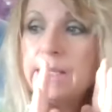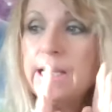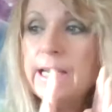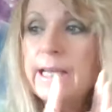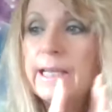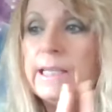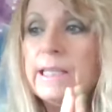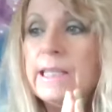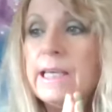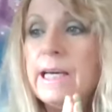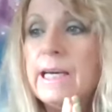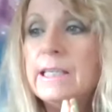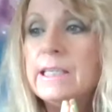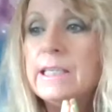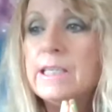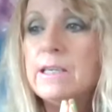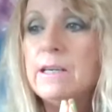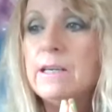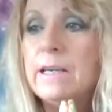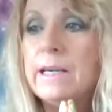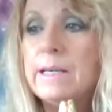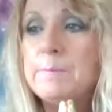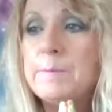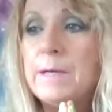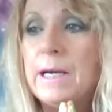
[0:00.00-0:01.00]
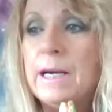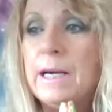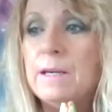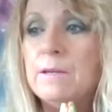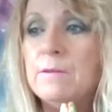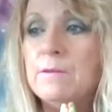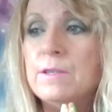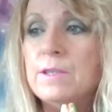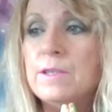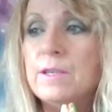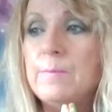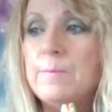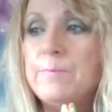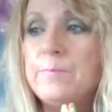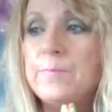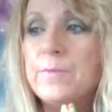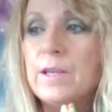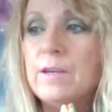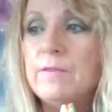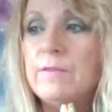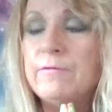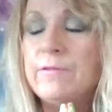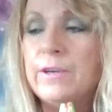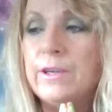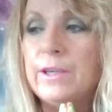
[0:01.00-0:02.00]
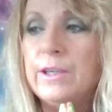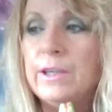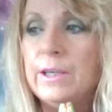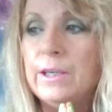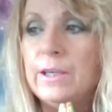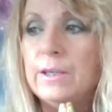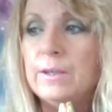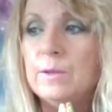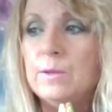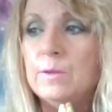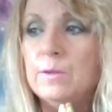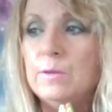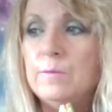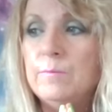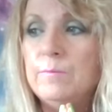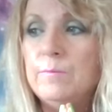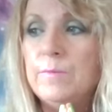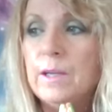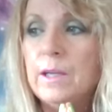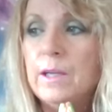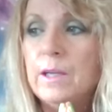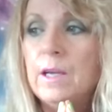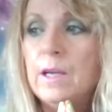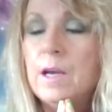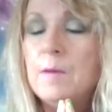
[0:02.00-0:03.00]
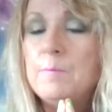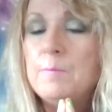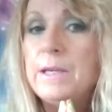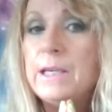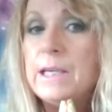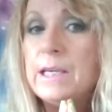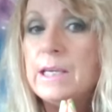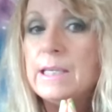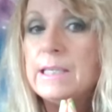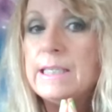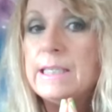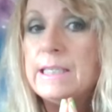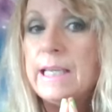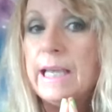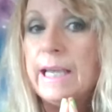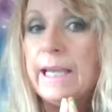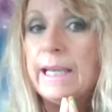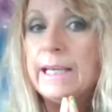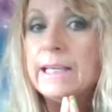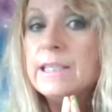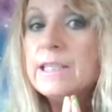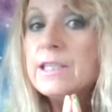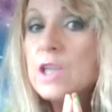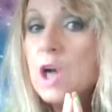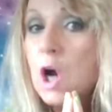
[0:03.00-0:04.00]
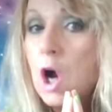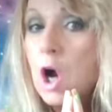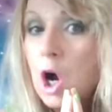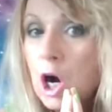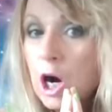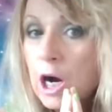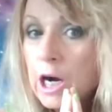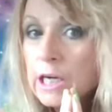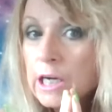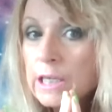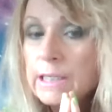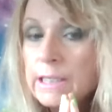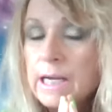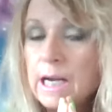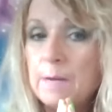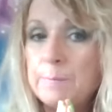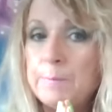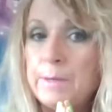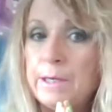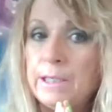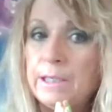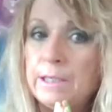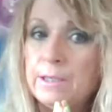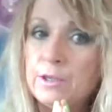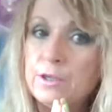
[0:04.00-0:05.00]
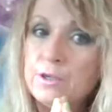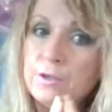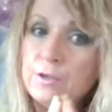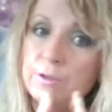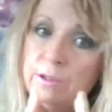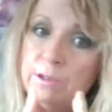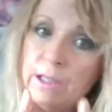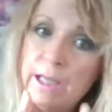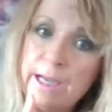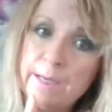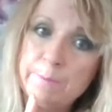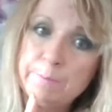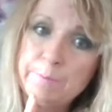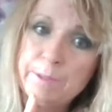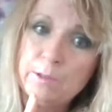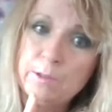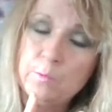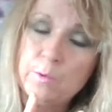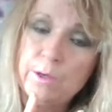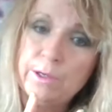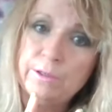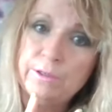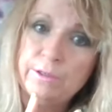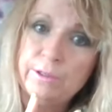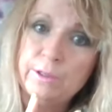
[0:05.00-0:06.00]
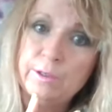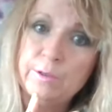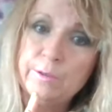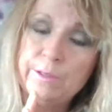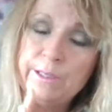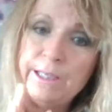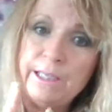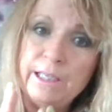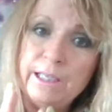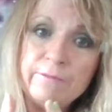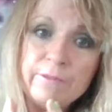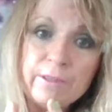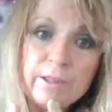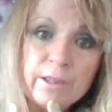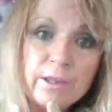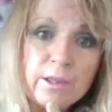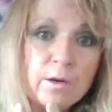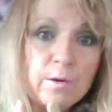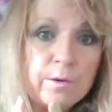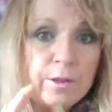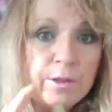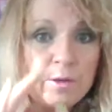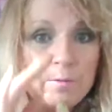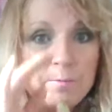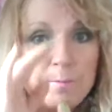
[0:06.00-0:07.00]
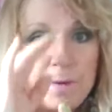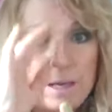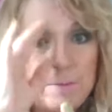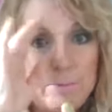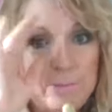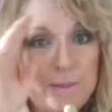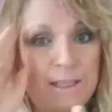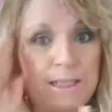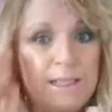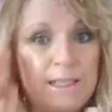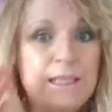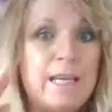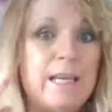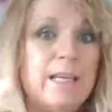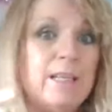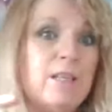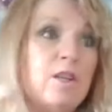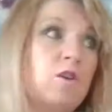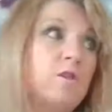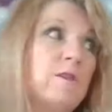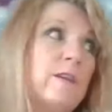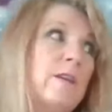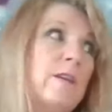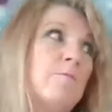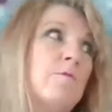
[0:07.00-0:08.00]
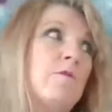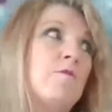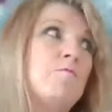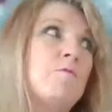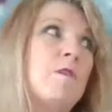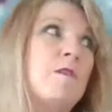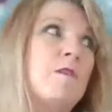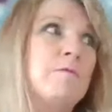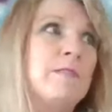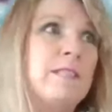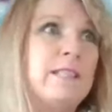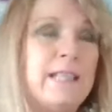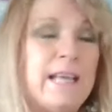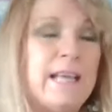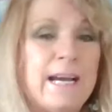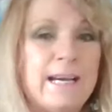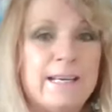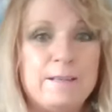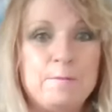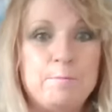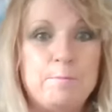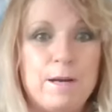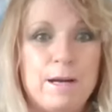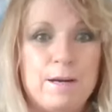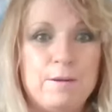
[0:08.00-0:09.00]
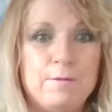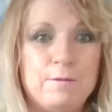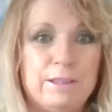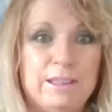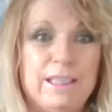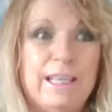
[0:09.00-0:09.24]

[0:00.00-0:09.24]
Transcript: Take that time out for you, because things are coming into alignment with you, even though you might be saying, okay, well, what was that about?